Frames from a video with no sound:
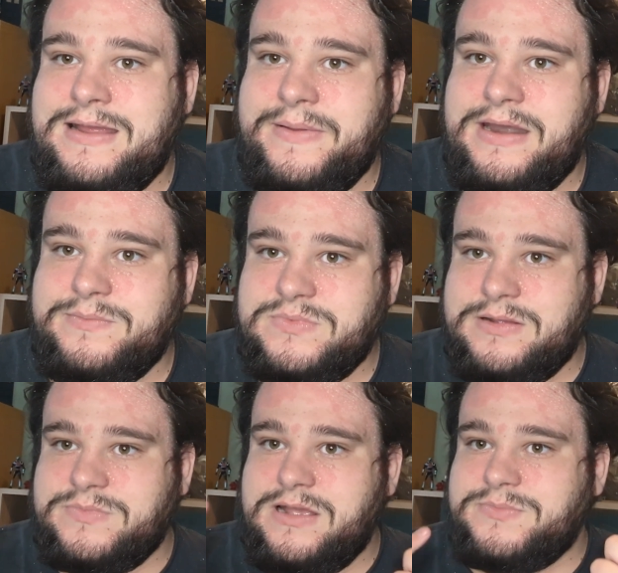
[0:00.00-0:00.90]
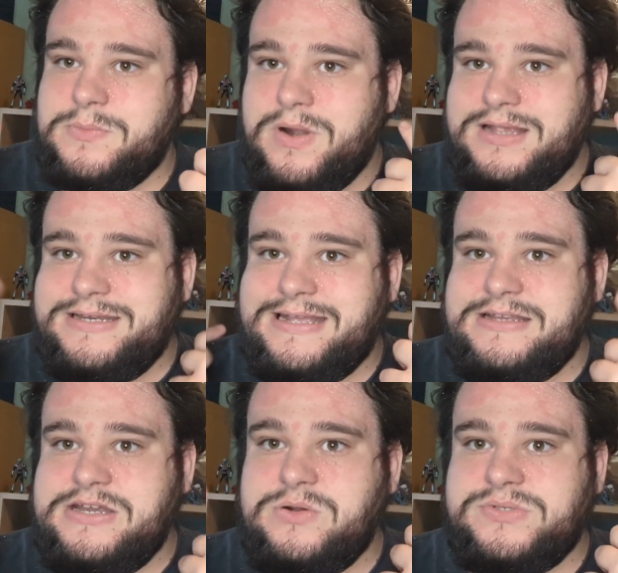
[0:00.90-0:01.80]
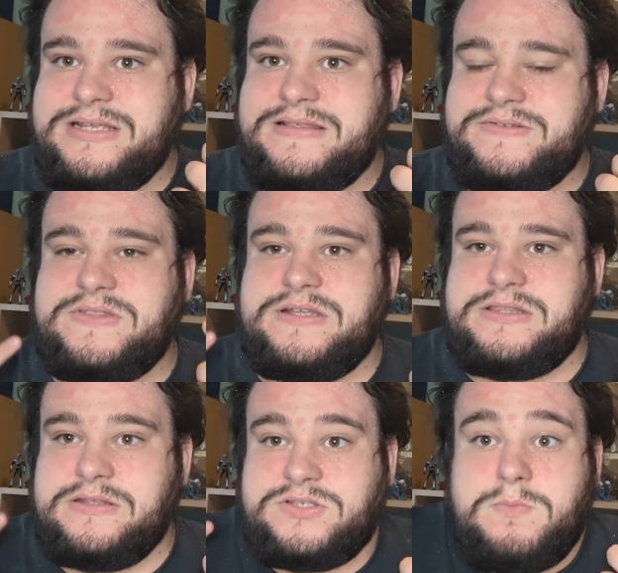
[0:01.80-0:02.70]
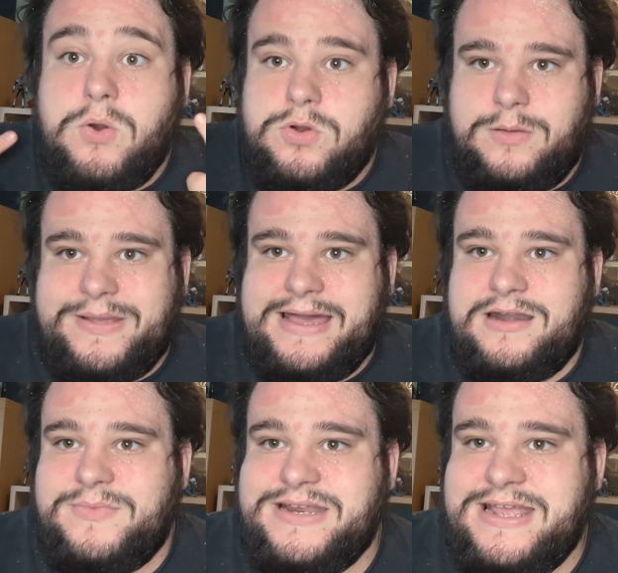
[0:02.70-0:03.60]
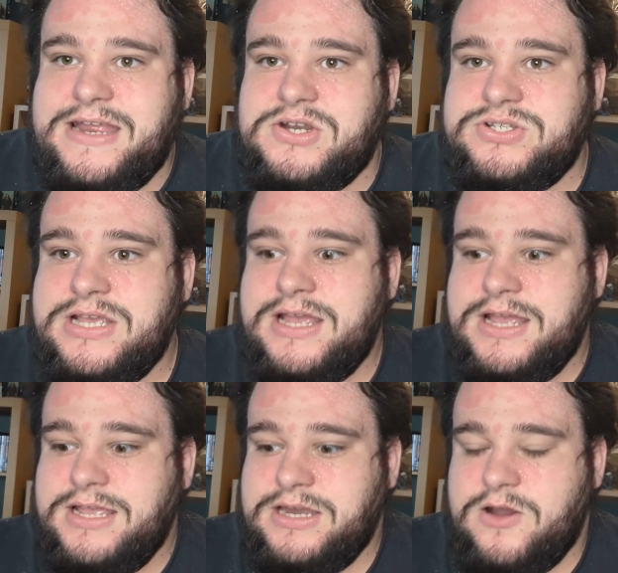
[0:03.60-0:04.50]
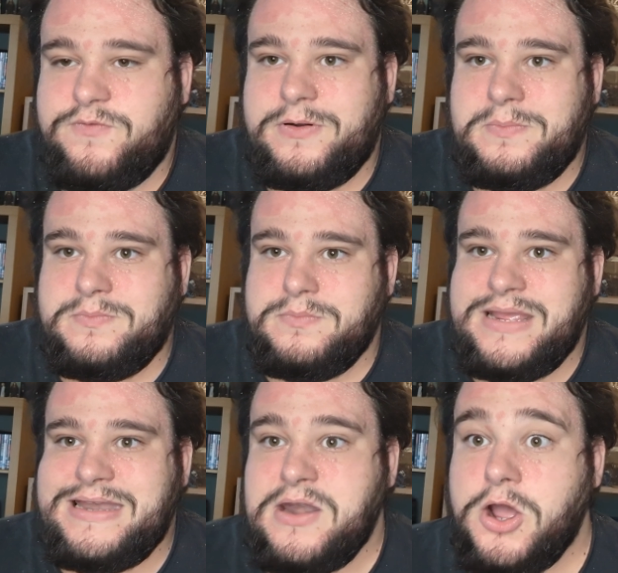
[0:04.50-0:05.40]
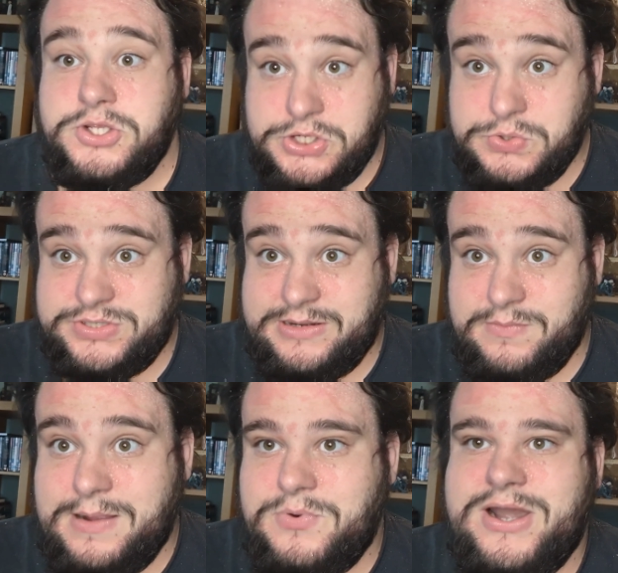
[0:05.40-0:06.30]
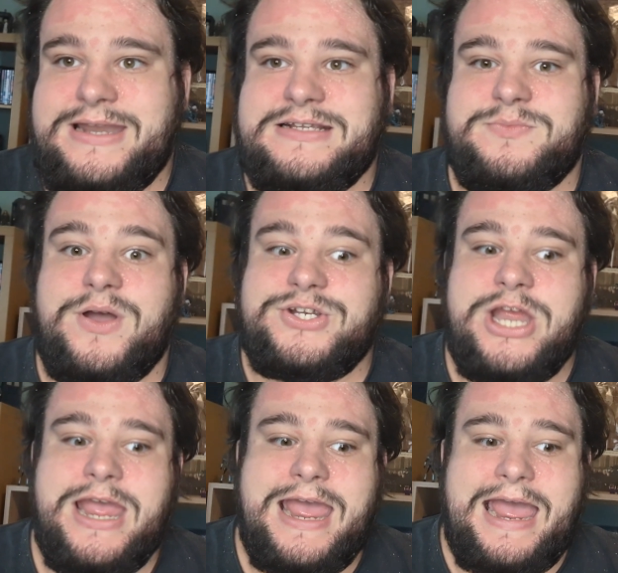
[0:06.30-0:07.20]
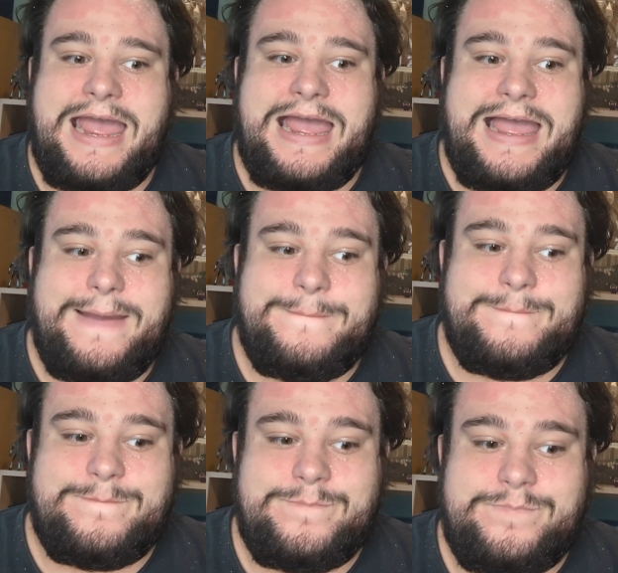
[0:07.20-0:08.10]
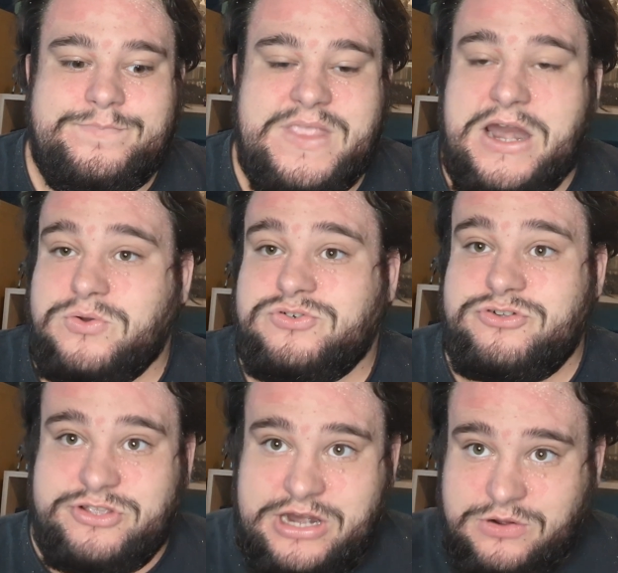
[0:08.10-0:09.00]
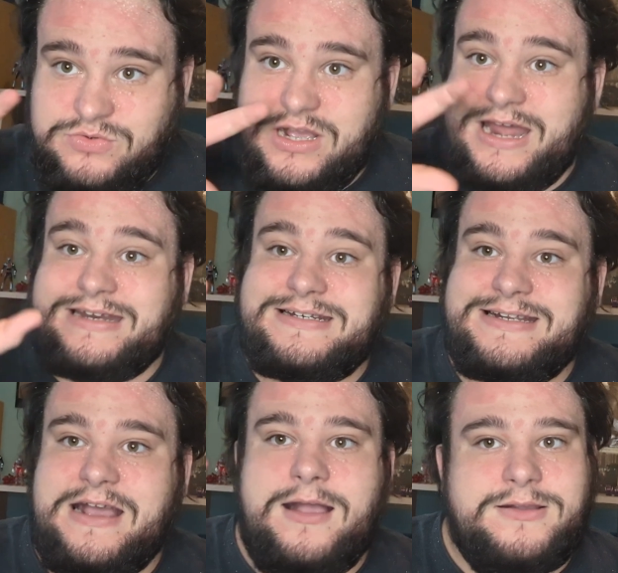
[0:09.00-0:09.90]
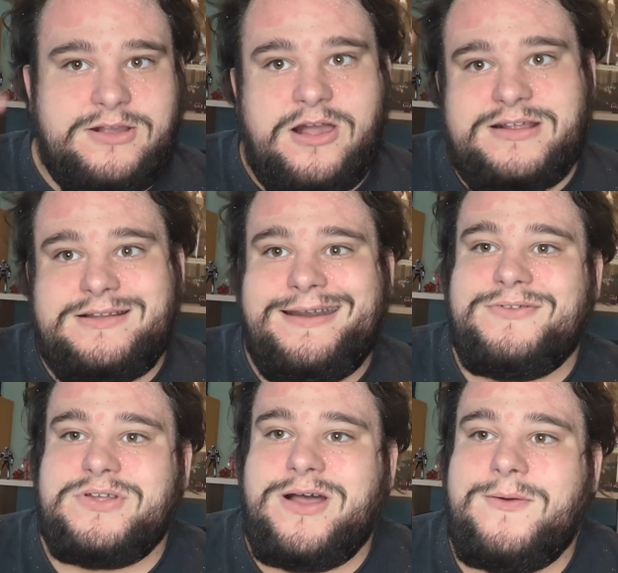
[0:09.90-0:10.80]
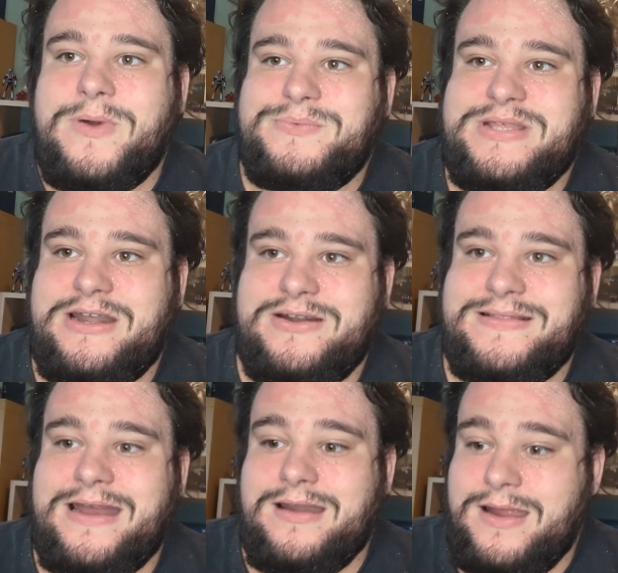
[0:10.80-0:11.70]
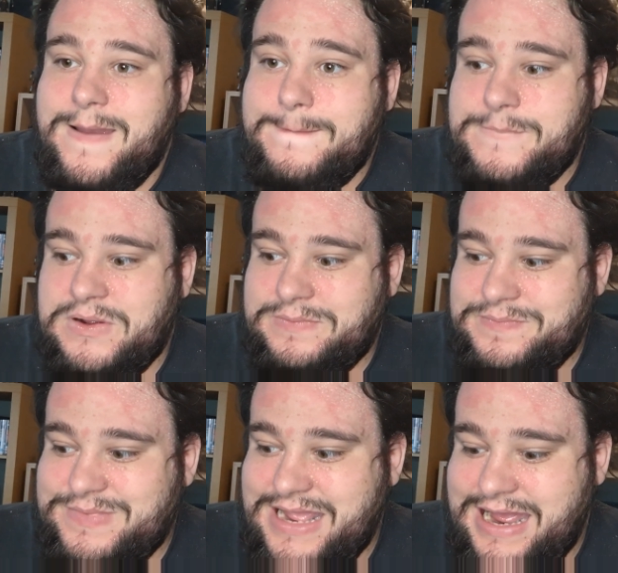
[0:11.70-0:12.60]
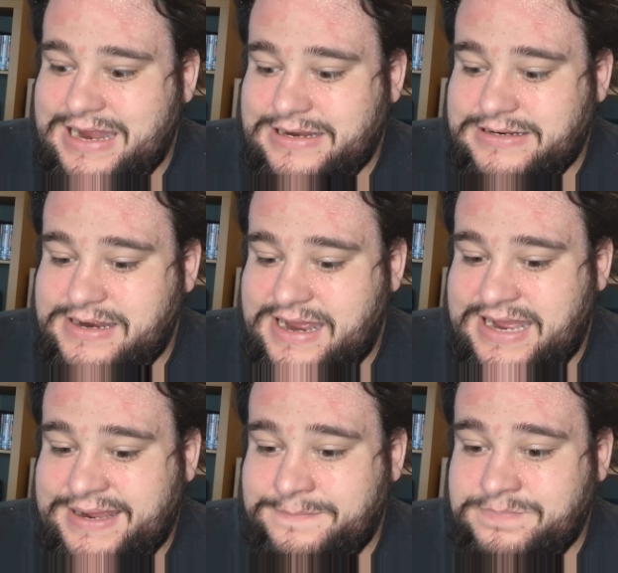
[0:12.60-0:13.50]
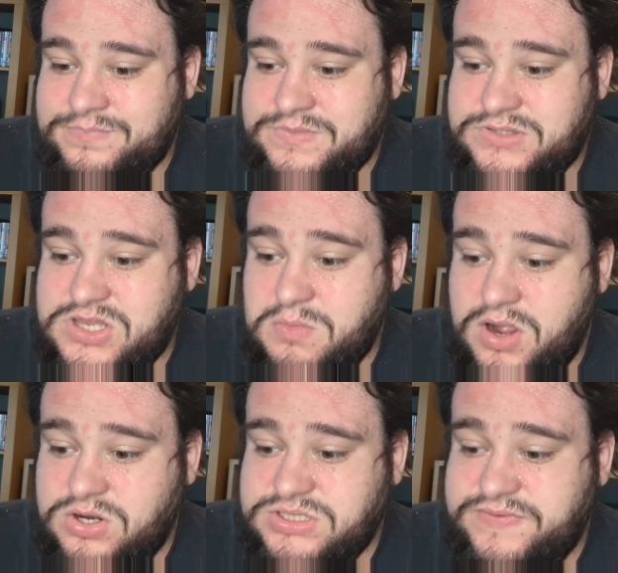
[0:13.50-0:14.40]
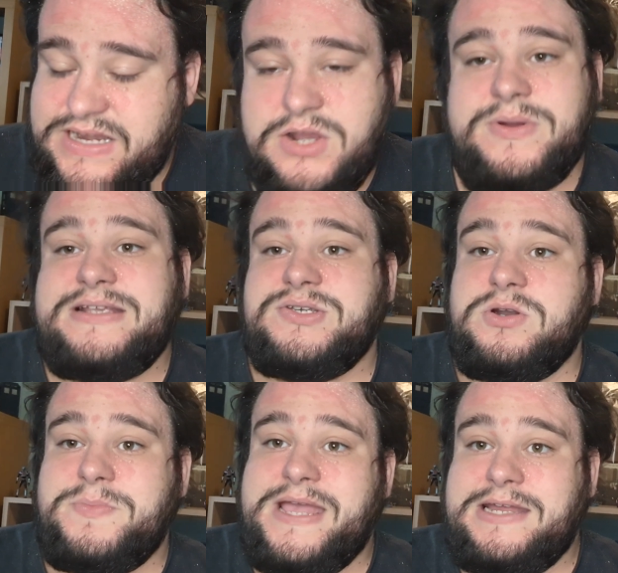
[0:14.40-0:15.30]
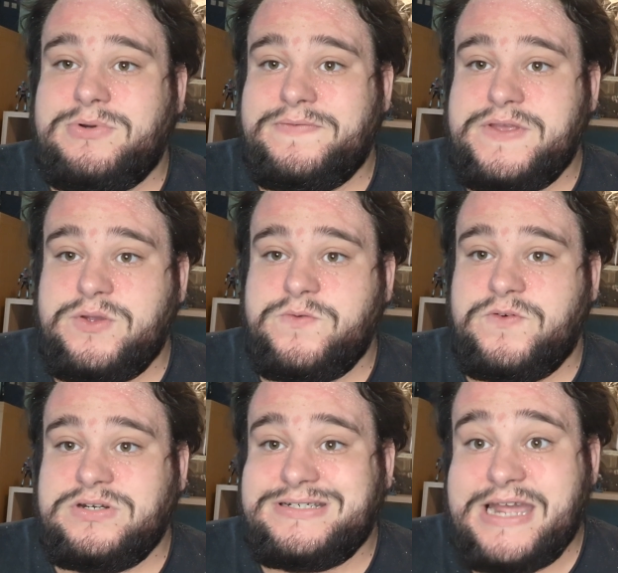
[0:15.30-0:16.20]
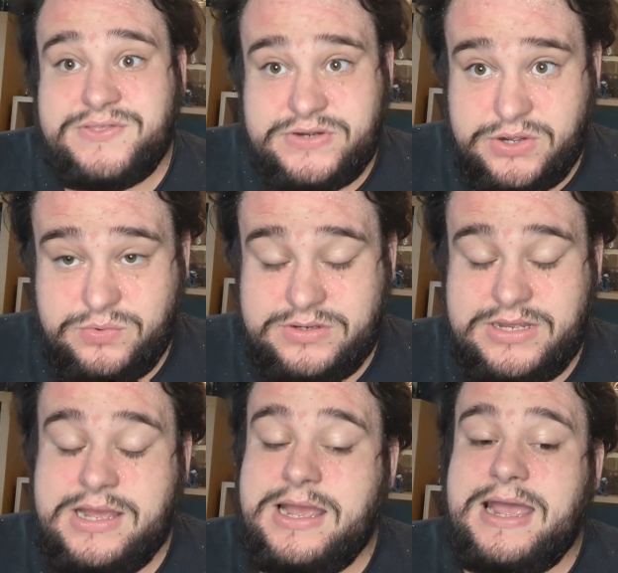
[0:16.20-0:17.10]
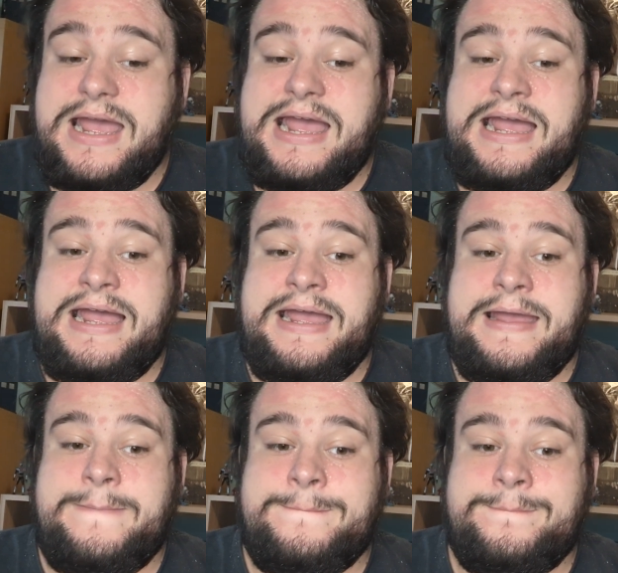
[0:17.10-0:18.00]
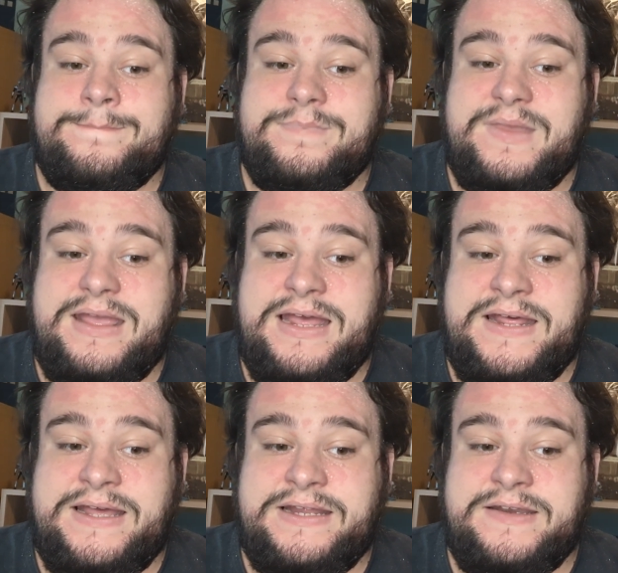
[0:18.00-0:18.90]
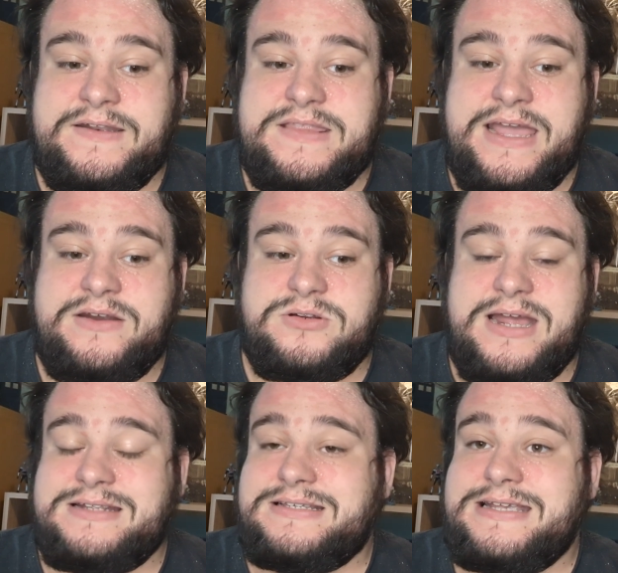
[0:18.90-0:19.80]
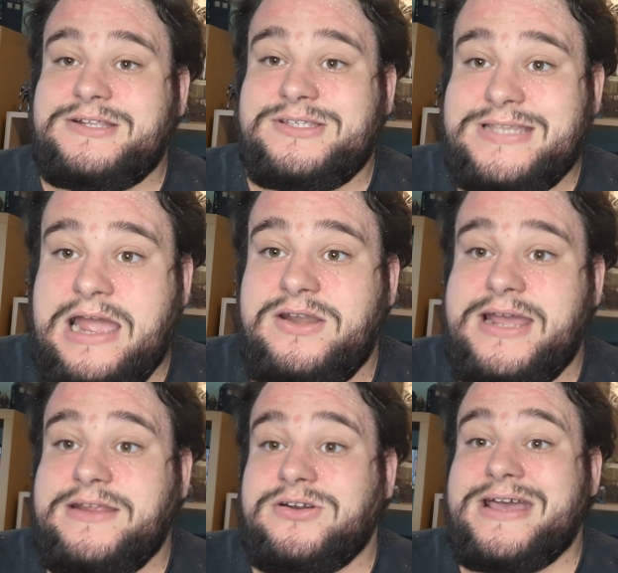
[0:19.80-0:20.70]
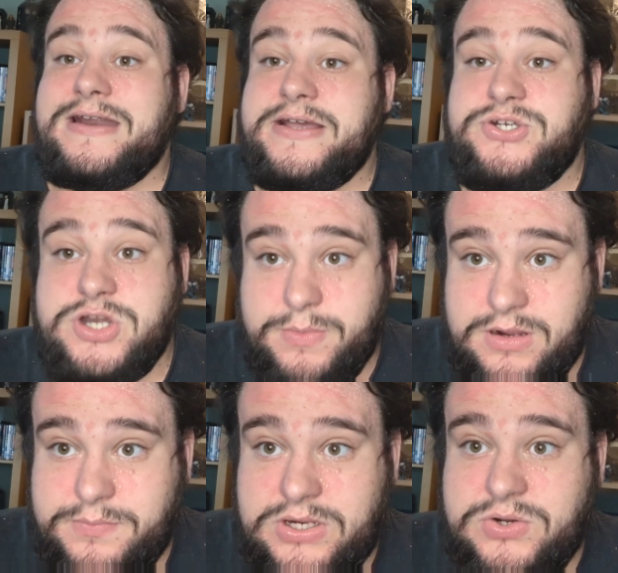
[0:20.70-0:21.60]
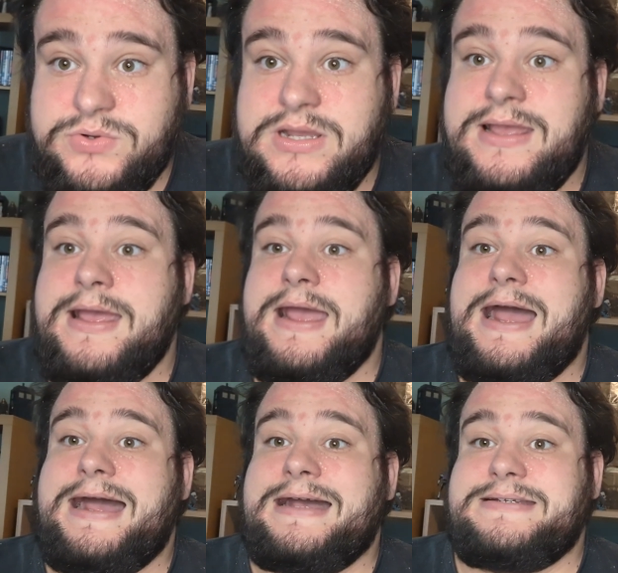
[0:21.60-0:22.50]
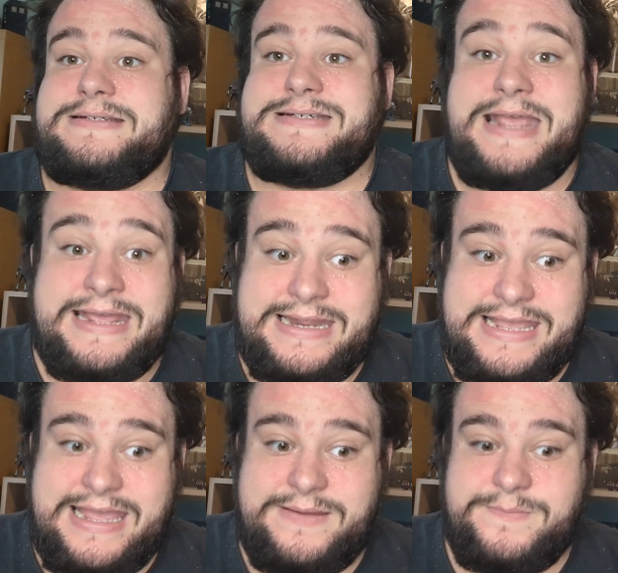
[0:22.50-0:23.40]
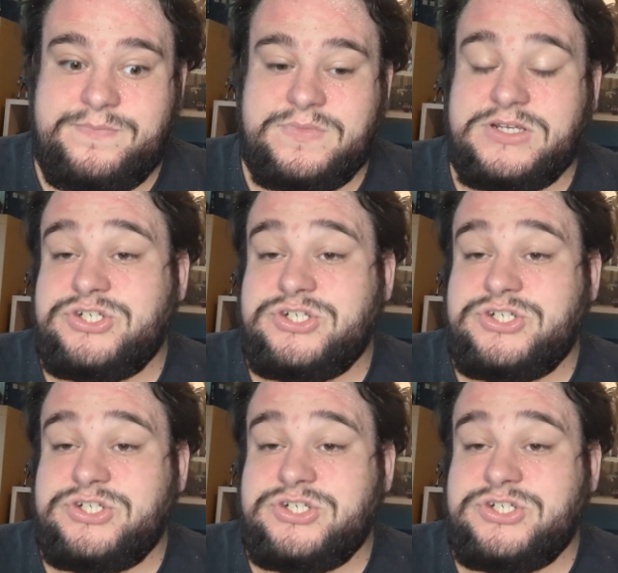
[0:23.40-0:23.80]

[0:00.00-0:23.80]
I mean, I'm, I'm, I'm surprised you, you don't see the, the, the smoke coming out of my ears you know, from me not using my brain as much. Um, you know, you know, gotta got, gotta clear out the cobwebs that are in there. But yeah, um, tomorrow's video is going to be a review for Death Note. Um, and then, as I said, Saturday you're getting a double upload. At 10 a.m.